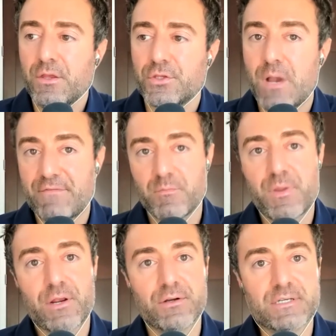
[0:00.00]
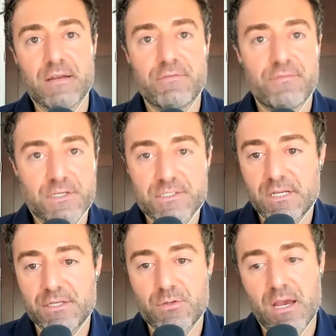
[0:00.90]
you have impaired gut function
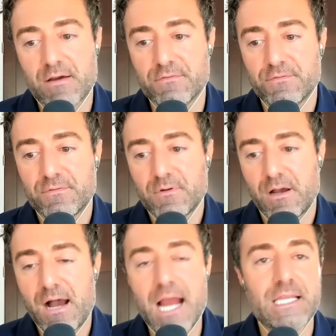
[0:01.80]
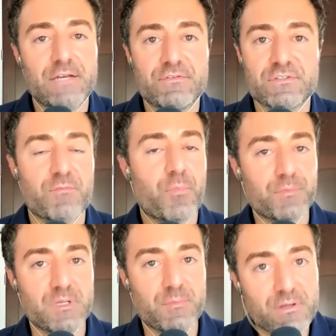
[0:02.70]
and you have high levels of
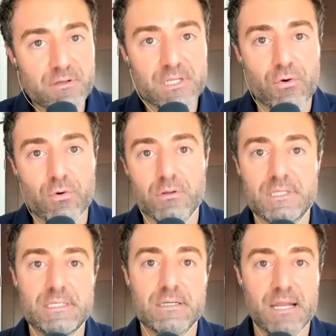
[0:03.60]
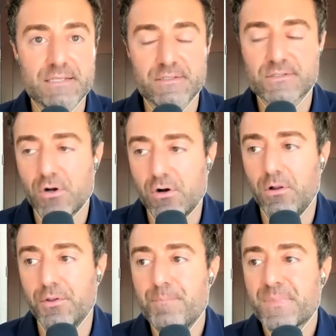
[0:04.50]
permeability, or leaky gut as it's
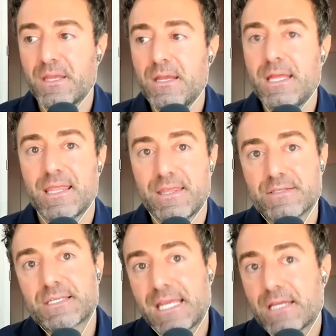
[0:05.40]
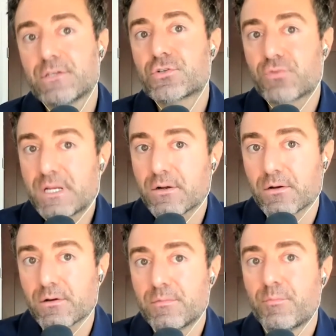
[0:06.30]
called, this can trigger